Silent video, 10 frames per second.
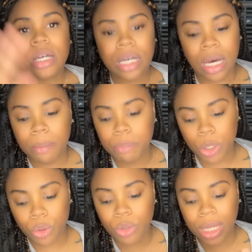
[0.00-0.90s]

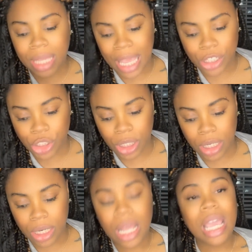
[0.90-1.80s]

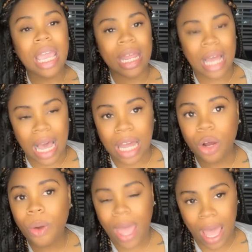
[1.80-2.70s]
communication and I
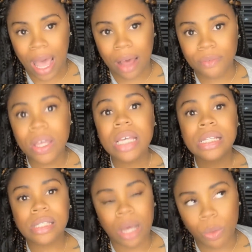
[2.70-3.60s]
don't have
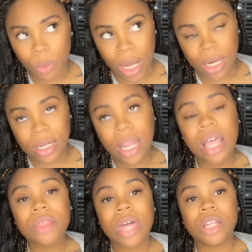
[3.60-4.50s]
someone
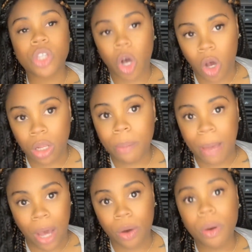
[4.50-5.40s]
that is all
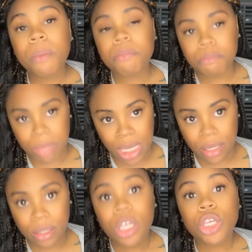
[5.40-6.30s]
about me,
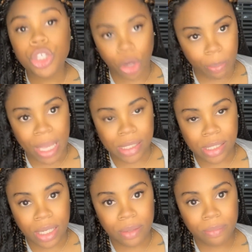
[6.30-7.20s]
your bestie.